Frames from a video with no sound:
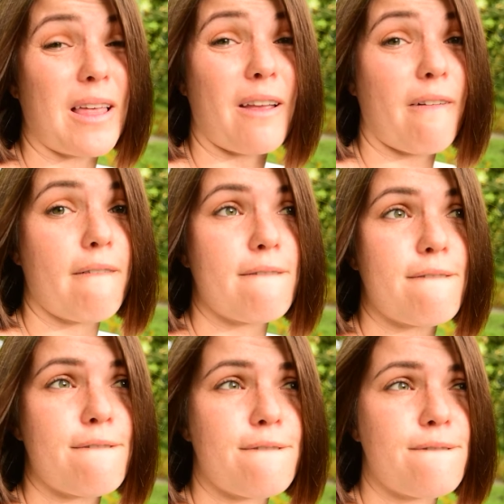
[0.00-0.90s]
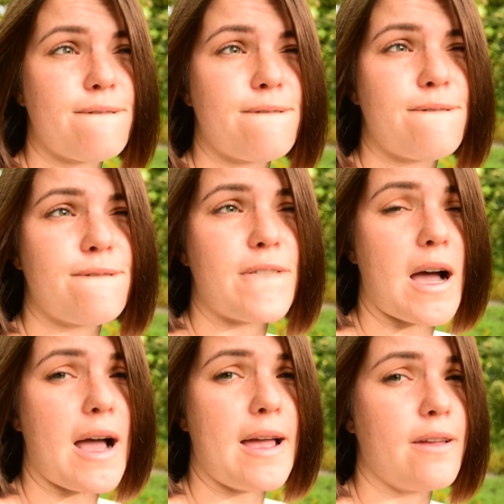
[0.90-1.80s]
like
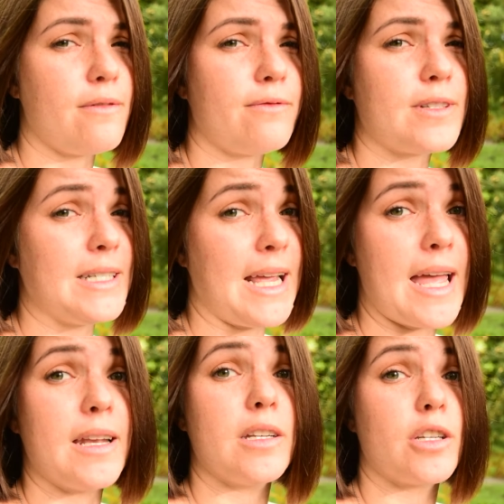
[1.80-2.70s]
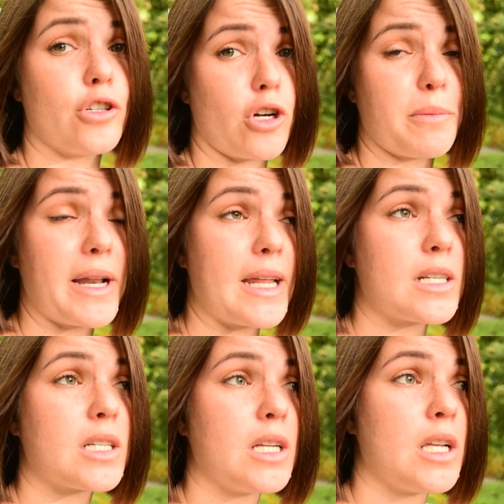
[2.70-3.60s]
five to ten to
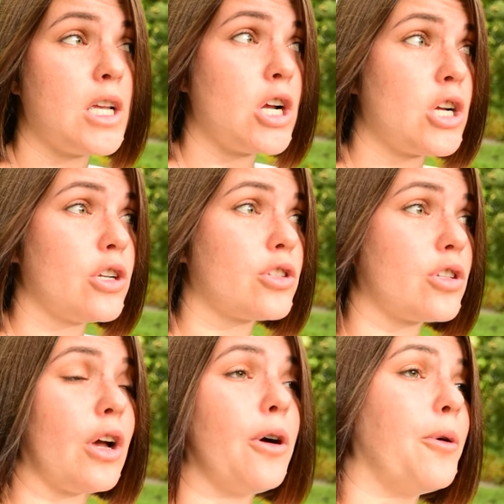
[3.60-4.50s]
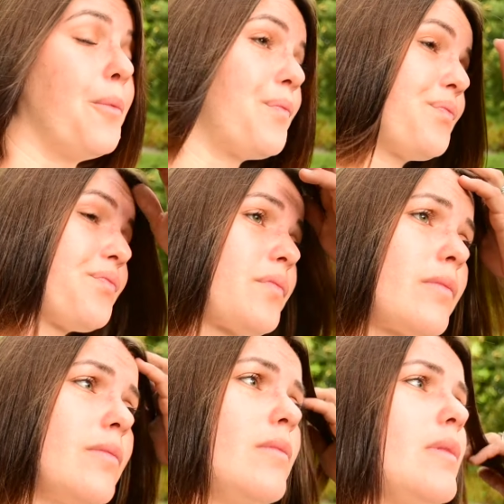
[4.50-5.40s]
germinate. So
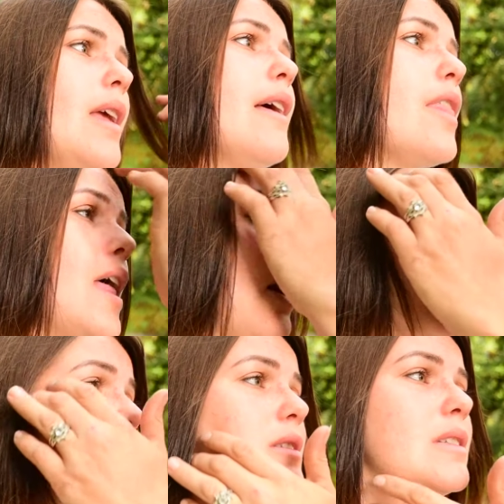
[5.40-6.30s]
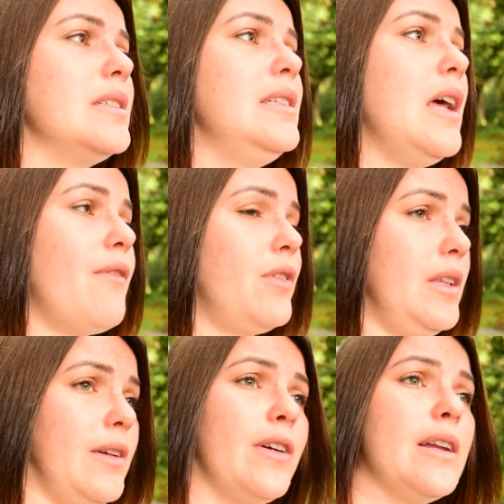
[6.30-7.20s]
that was
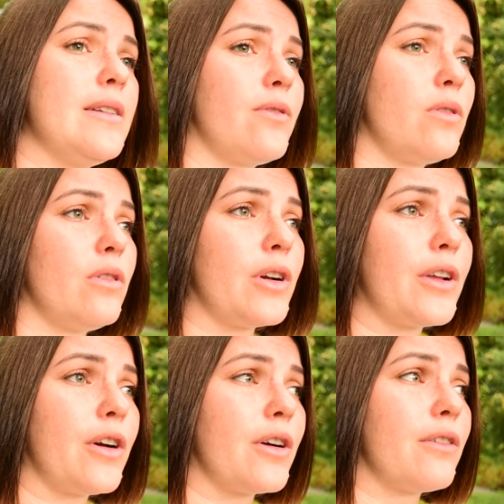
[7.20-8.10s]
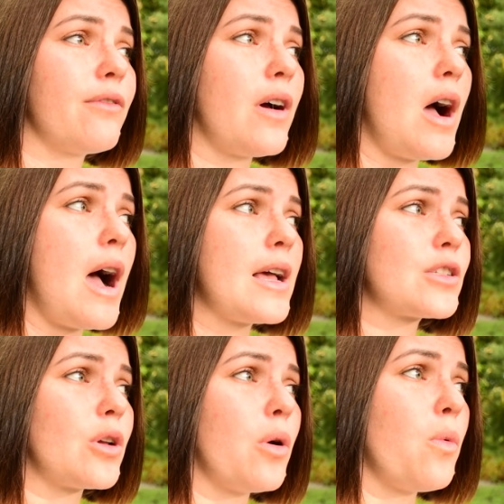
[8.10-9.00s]
definitely a very difficult learning curve.
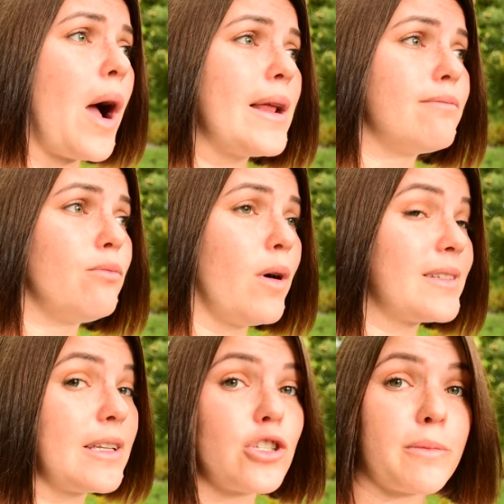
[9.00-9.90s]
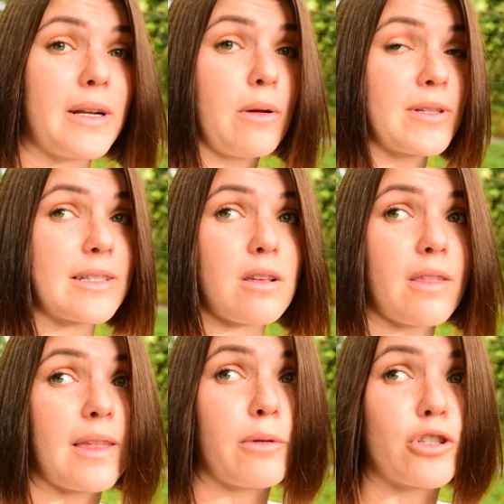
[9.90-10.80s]
So I, once they germinate, once I saw
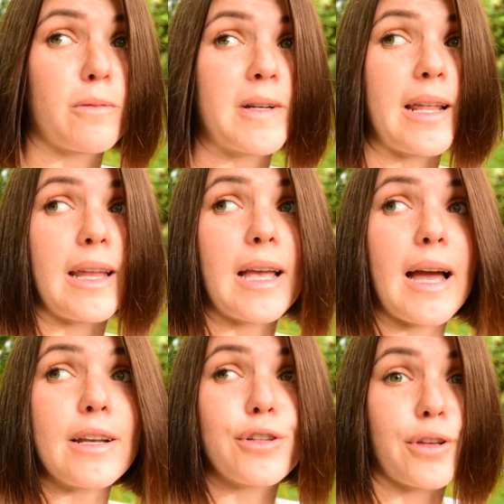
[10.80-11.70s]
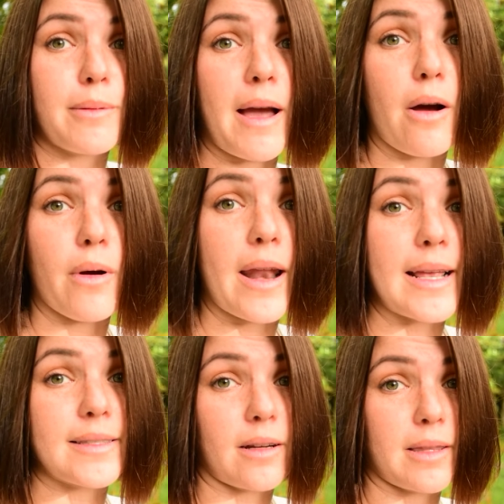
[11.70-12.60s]
that they were germinating, I took them out and I
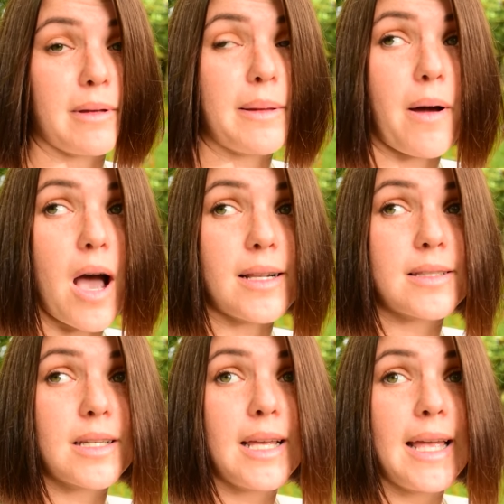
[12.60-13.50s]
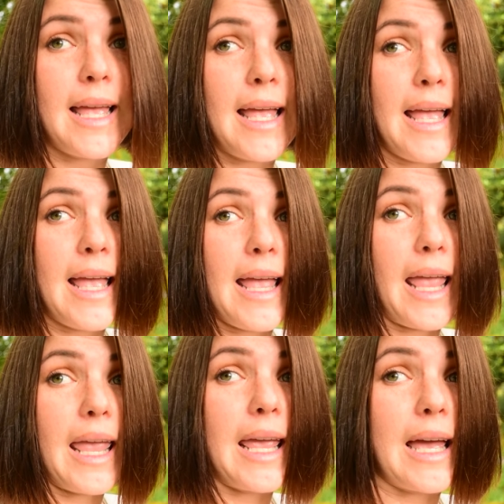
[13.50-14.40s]
stuck them in the pots,
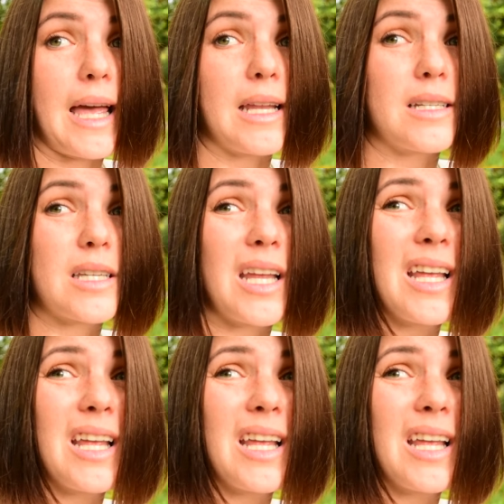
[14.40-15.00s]
and